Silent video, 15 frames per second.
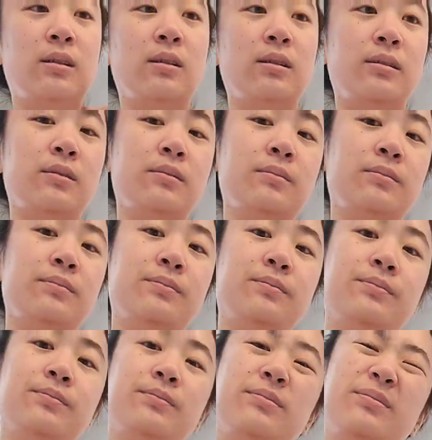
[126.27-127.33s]
Um,
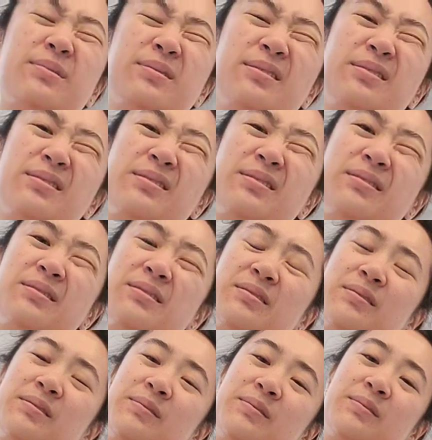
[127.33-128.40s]

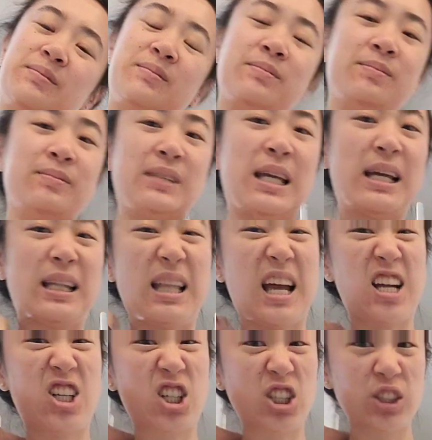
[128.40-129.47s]
yeah, that
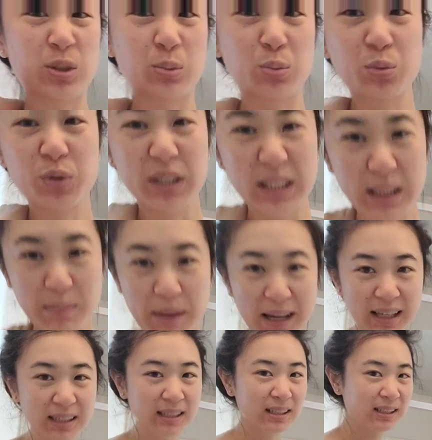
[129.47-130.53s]
hurts really
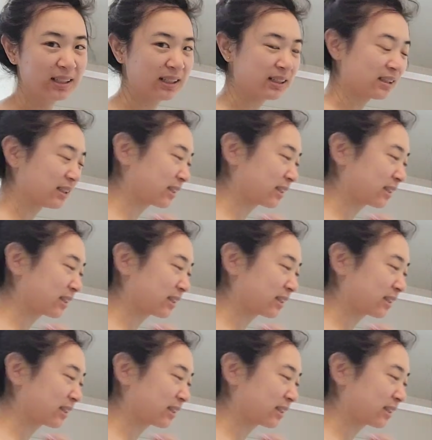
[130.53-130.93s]
bad.